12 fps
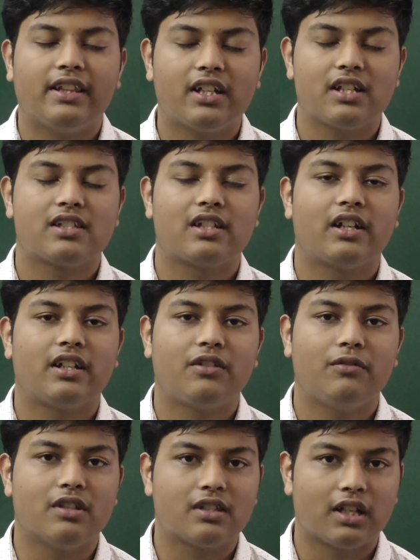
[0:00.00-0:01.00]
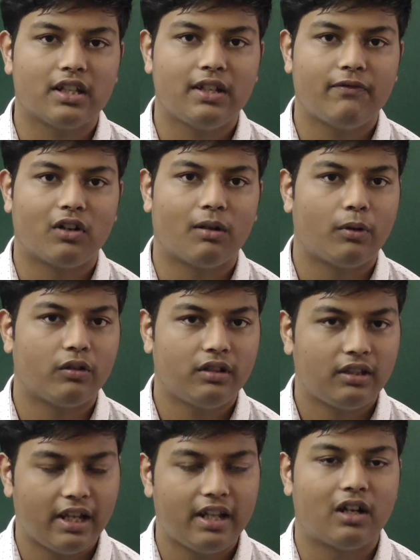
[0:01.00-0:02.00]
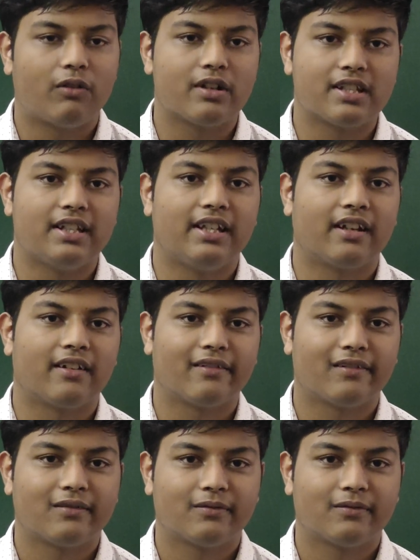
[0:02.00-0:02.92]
And then I started to study for about 10 hours a day.